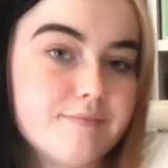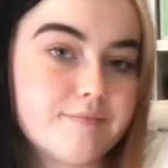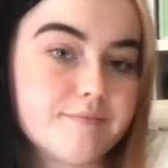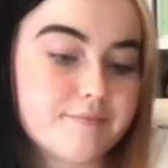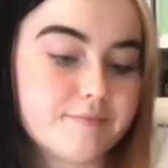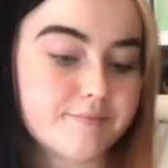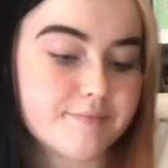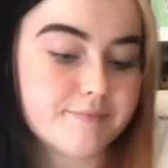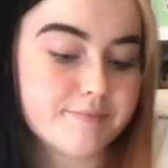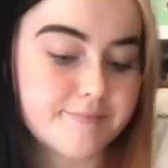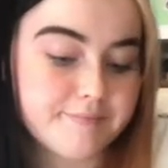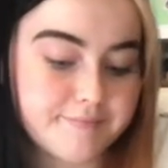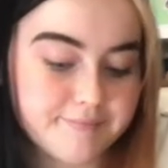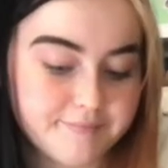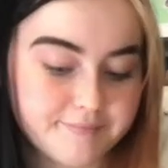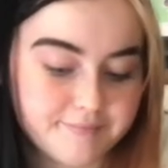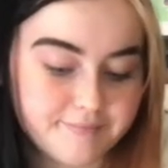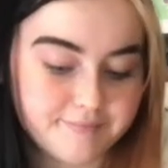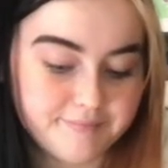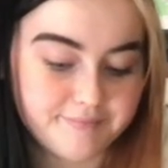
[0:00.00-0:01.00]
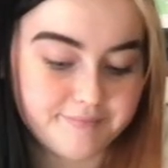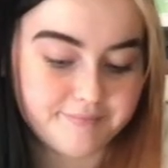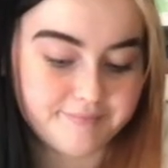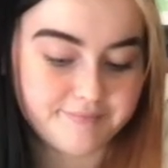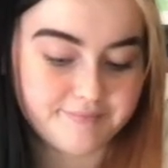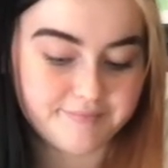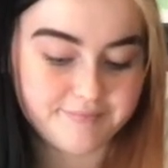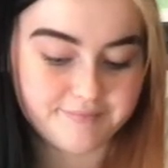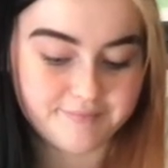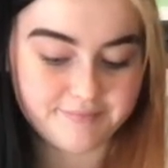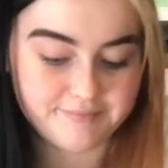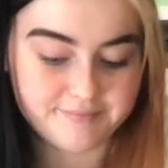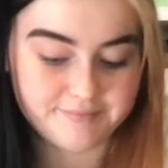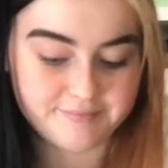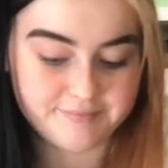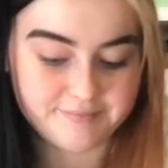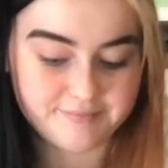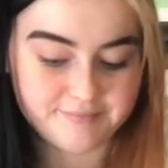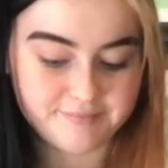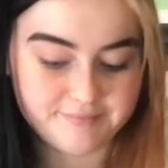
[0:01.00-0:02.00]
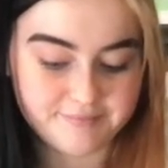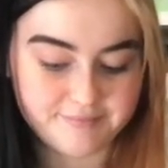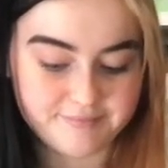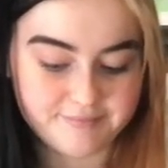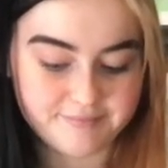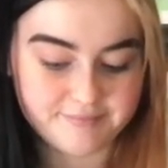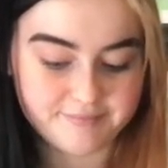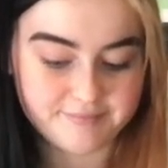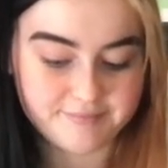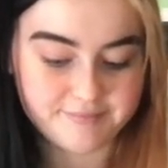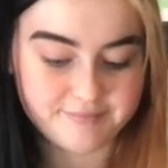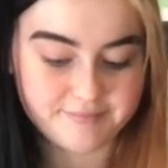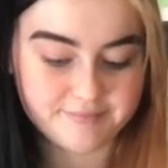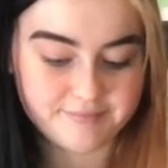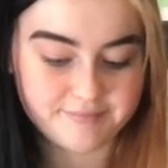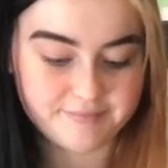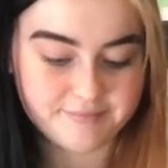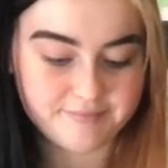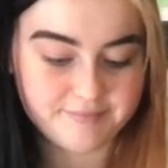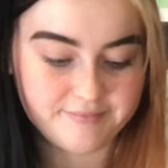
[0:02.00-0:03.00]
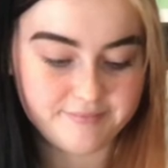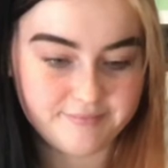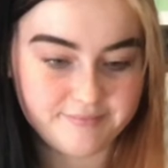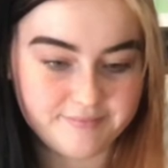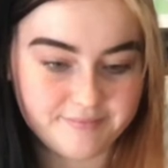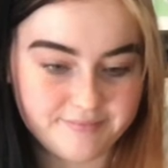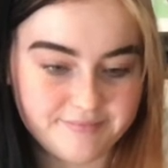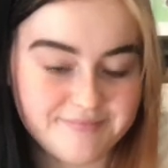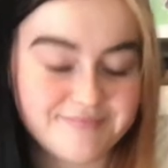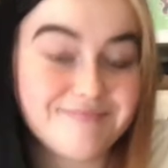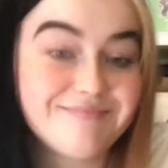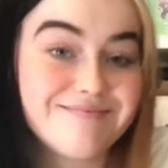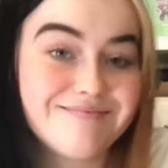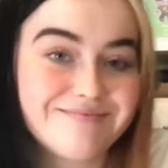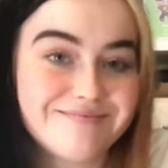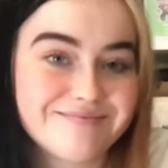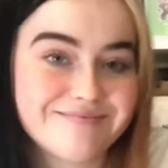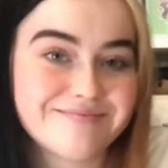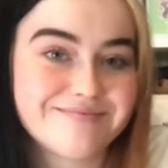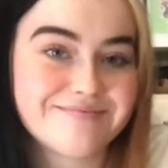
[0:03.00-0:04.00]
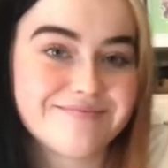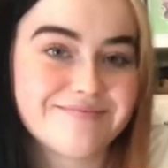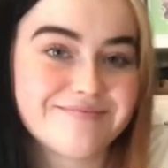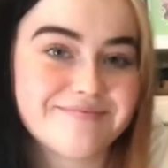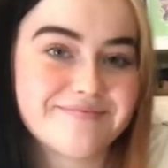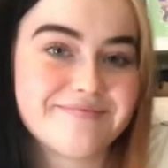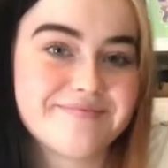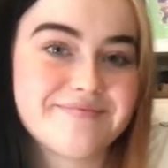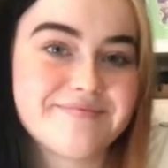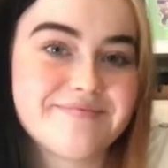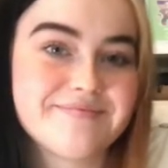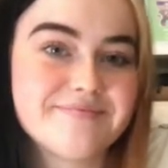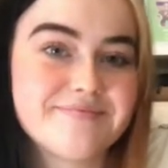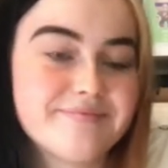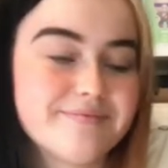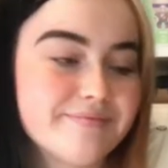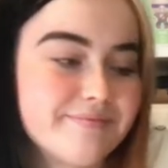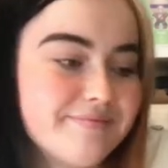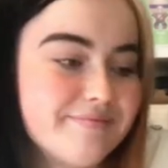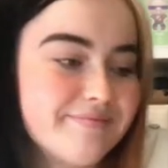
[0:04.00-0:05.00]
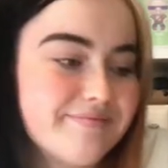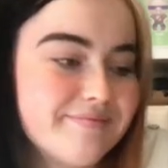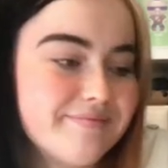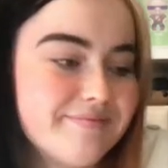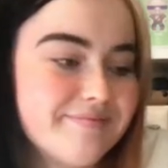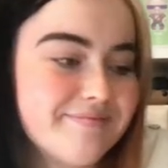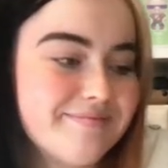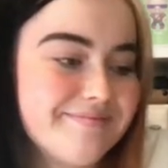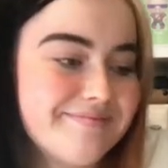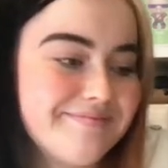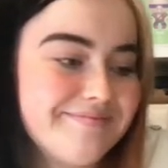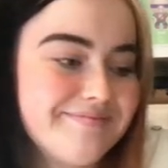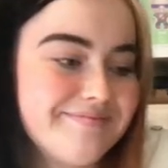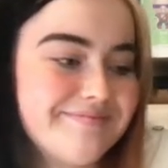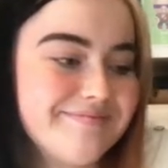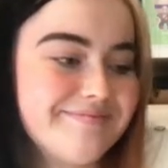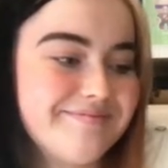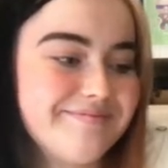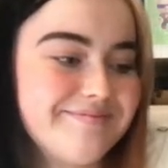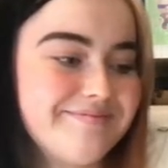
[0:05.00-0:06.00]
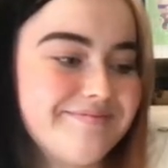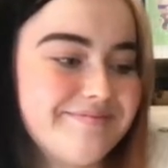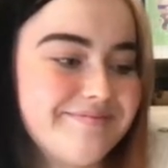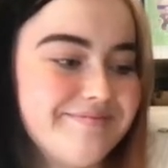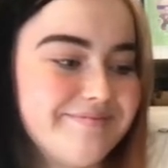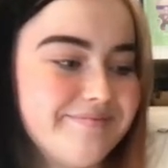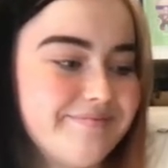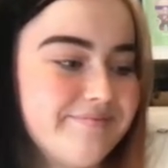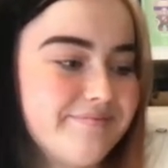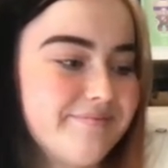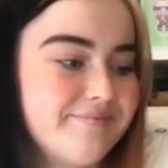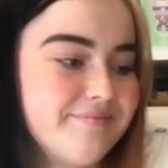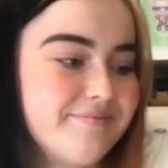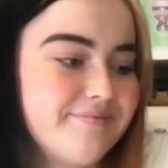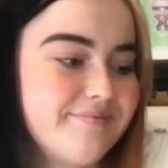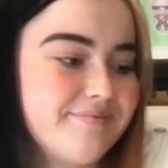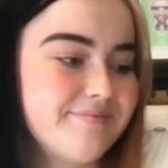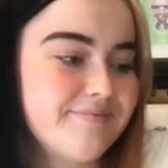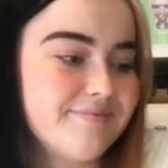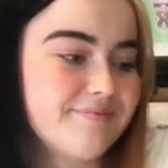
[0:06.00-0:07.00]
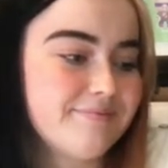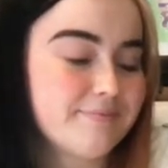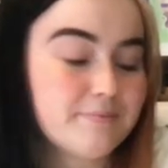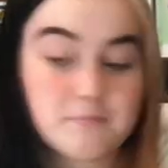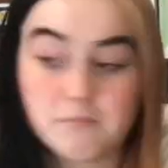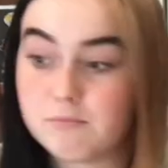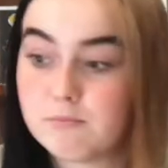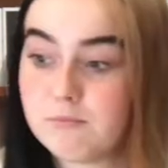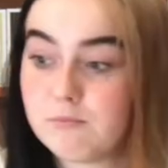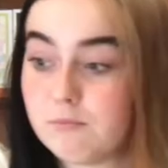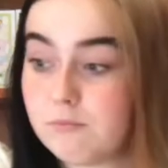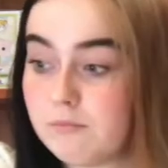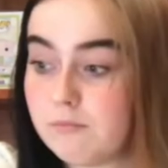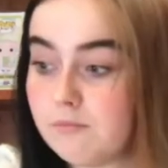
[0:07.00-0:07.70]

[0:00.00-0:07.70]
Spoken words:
The person shown says nothing.